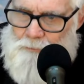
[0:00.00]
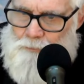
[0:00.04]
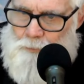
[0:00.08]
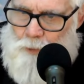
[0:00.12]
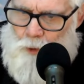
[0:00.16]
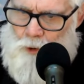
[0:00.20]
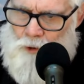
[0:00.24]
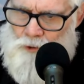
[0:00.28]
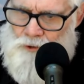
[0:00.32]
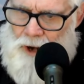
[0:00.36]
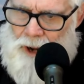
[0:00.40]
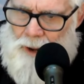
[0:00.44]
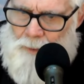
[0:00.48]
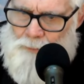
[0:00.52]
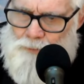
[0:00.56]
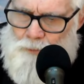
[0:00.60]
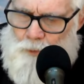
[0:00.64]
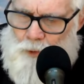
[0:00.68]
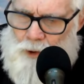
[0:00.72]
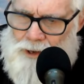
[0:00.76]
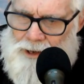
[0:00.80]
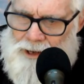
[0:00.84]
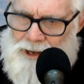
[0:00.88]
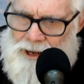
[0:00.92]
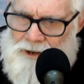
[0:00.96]
Pork Chops
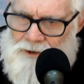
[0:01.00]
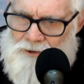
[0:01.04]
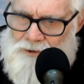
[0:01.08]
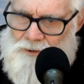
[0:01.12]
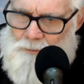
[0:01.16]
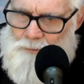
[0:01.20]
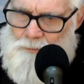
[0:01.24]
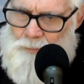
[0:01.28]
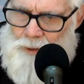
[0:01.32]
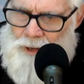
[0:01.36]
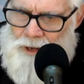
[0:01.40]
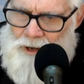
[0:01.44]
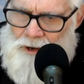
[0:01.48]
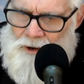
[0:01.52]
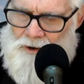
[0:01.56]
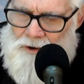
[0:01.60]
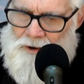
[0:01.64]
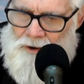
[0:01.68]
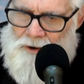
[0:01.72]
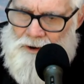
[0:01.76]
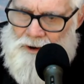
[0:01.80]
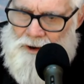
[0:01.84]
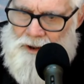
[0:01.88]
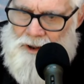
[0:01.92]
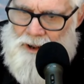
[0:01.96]
wanted to get some
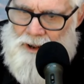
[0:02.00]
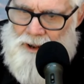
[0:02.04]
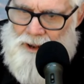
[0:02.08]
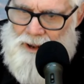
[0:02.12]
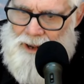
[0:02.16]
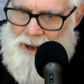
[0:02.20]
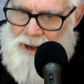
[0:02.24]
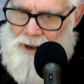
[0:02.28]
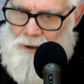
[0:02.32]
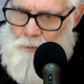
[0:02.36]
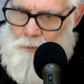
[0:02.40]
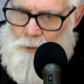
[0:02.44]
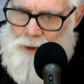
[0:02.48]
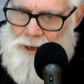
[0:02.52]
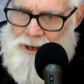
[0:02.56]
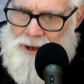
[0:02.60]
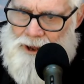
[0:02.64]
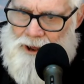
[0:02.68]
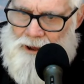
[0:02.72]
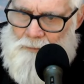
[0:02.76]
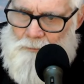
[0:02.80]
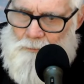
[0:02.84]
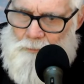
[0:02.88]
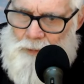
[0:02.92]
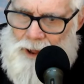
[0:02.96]
beer, and we
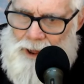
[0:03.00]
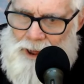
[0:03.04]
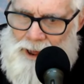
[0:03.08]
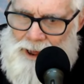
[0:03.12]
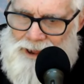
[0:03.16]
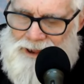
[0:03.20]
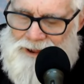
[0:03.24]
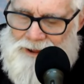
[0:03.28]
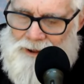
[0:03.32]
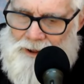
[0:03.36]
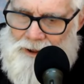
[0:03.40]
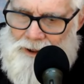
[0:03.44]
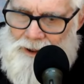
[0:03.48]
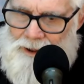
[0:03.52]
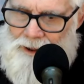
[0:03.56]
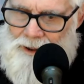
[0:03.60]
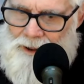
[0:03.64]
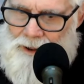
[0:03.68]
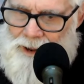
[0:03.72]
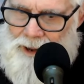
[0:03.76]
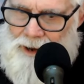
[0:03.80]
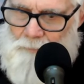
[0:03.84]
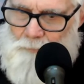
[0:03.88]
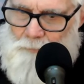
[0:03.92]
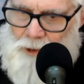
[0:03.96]
come back
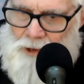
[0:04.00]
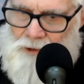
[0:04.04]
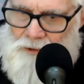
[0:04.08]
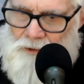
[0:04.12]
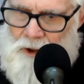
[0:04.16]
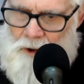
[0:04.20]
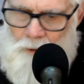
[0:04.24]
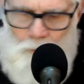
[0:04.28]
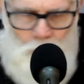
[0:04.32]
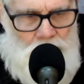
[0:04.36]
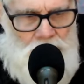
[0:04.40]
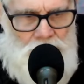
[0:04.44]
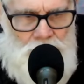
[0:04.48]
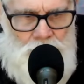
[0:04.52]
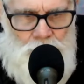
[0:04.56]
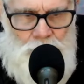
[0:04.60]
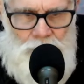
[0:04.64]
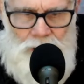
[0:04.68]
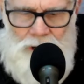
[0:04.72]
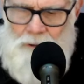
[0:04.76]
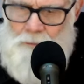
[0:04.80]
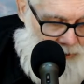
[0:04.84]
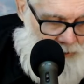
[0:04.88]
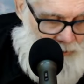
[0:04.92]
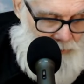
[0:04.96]
and we thought we'd rib